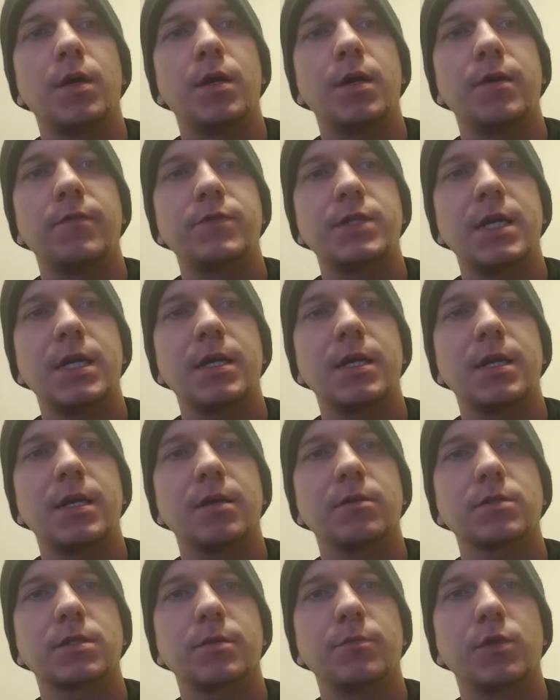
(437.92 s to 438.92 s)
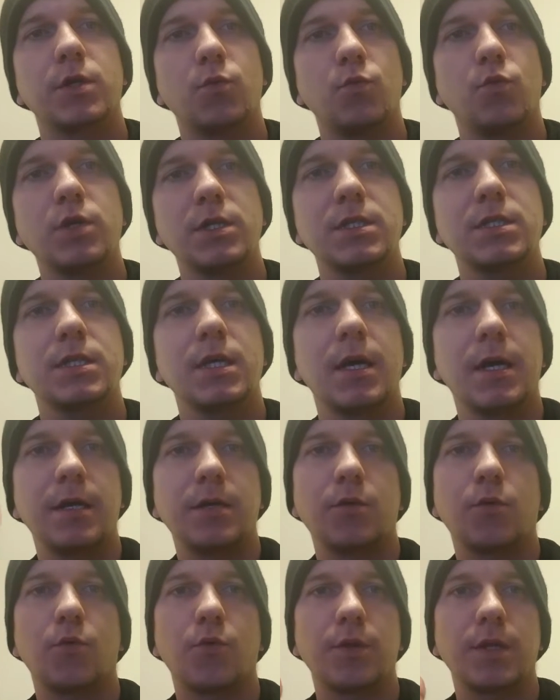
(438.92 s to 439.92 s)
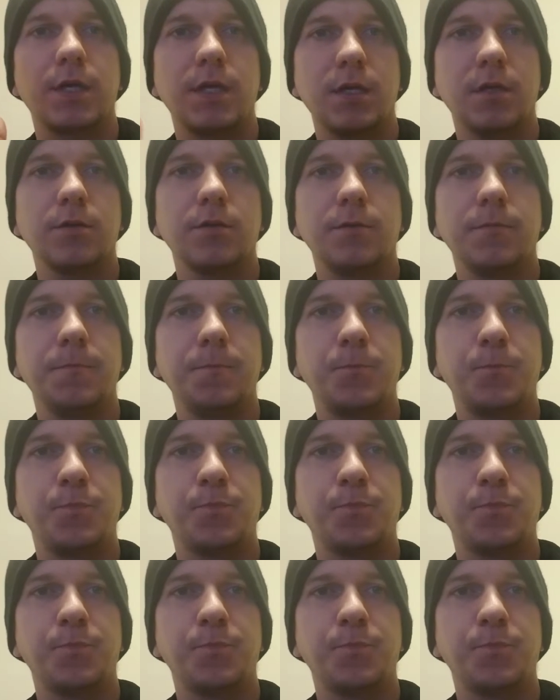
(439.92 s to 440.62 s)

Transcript: have taken out someone on one side or the other,